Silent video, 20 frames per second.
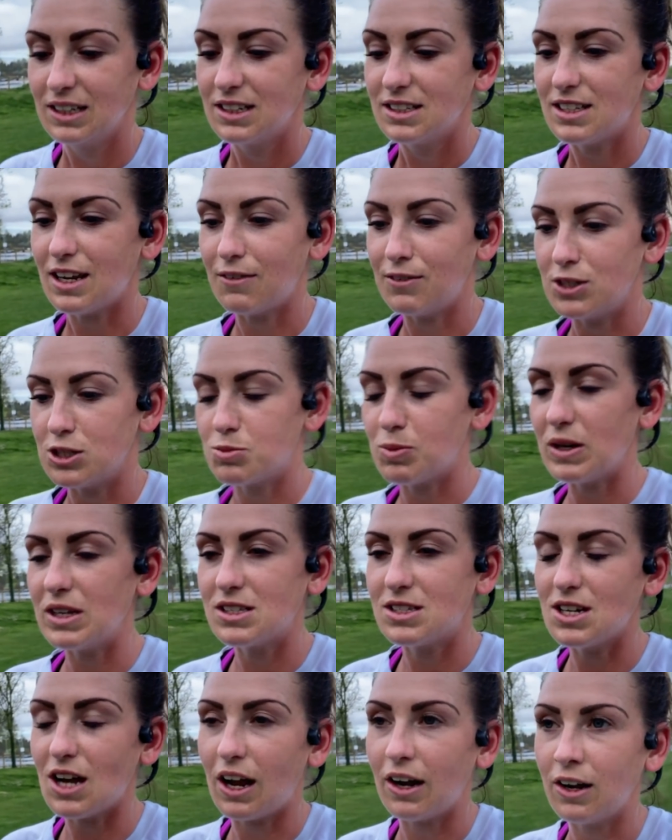savage, but it's
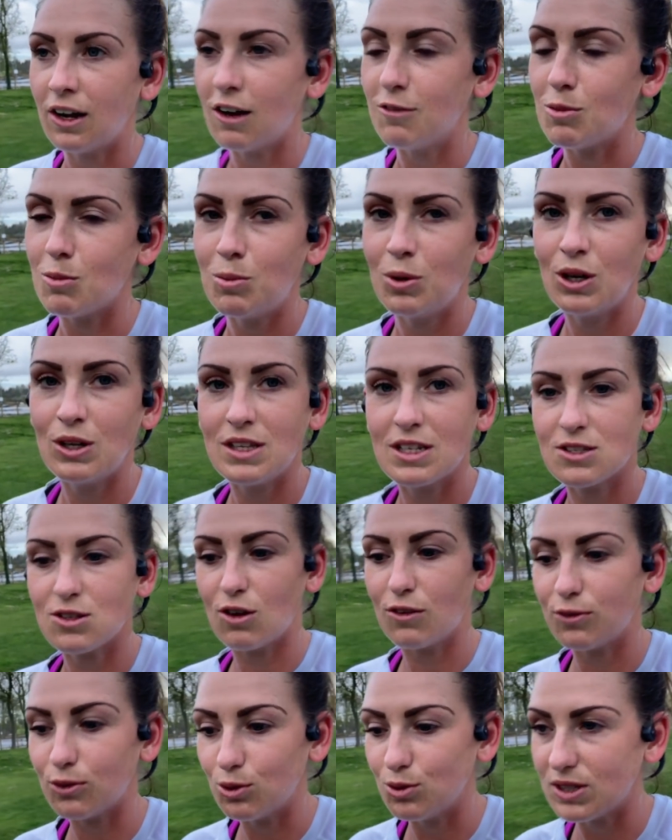done. I've been putting this
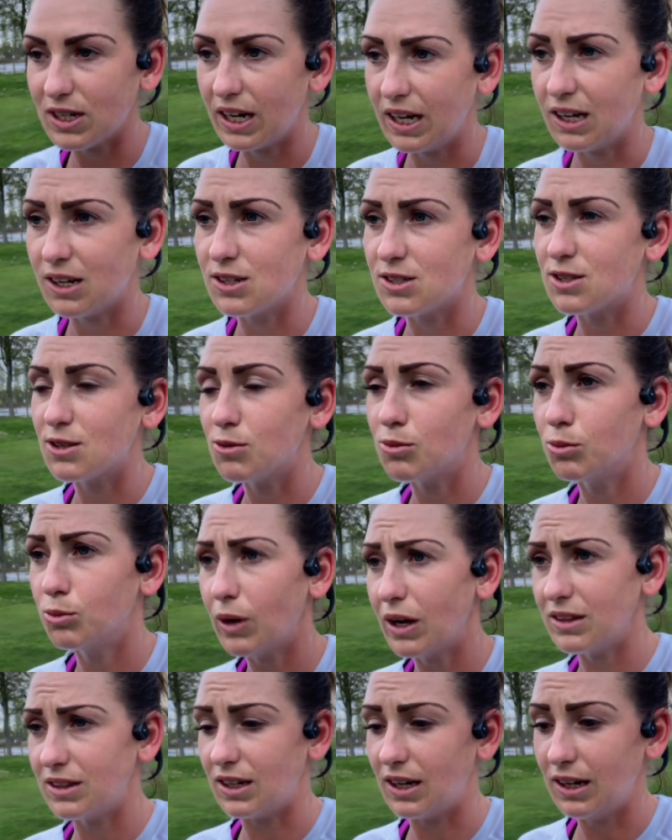off all day because the
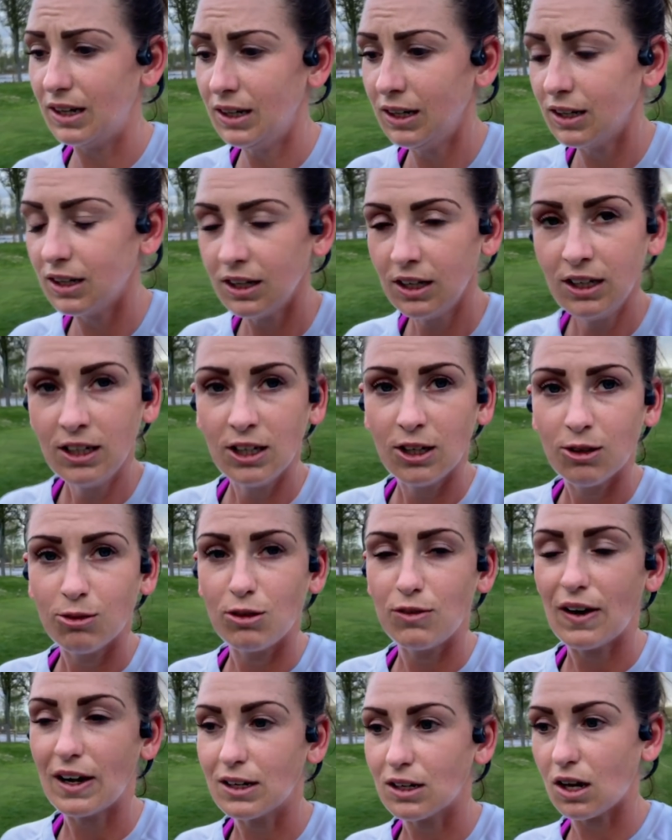weather, we've
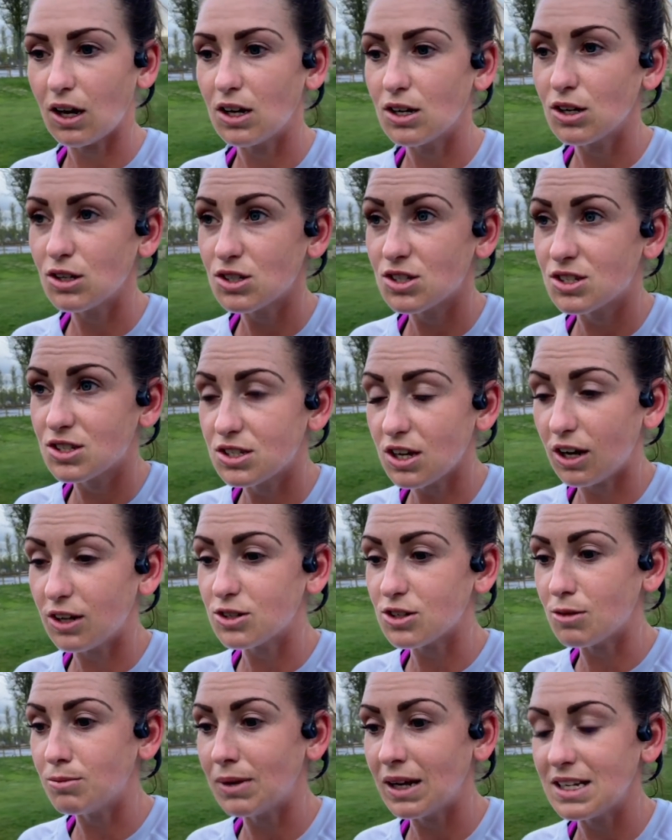had such
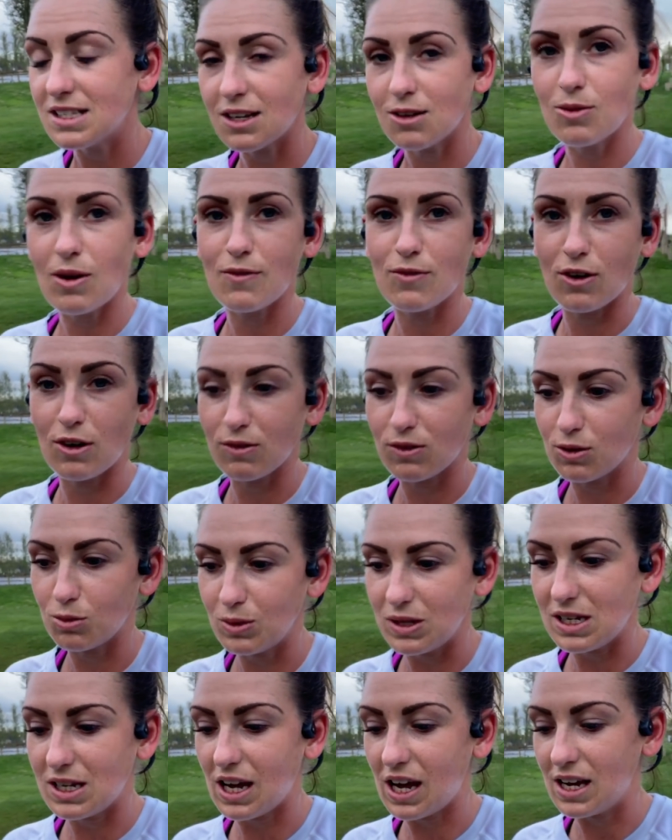amazing weather over the
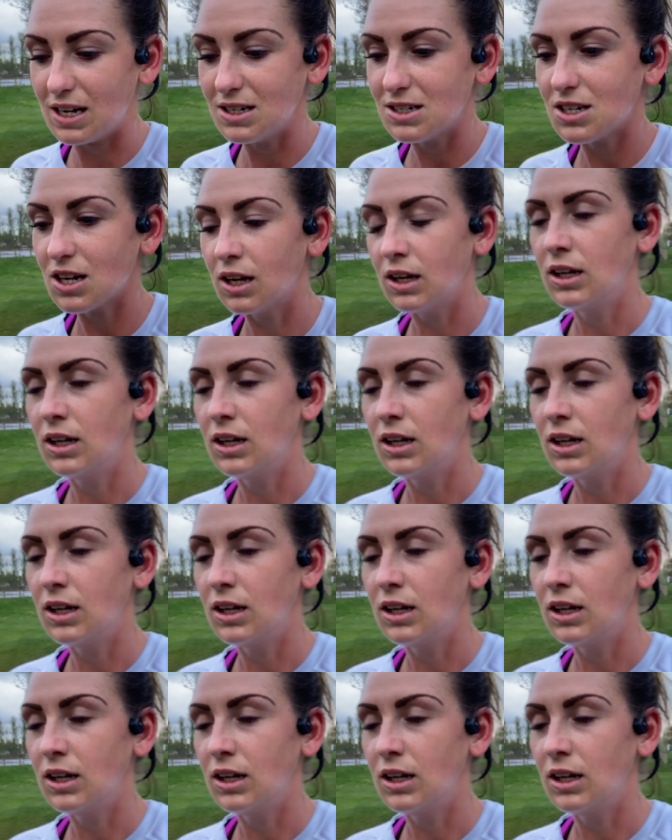weekend.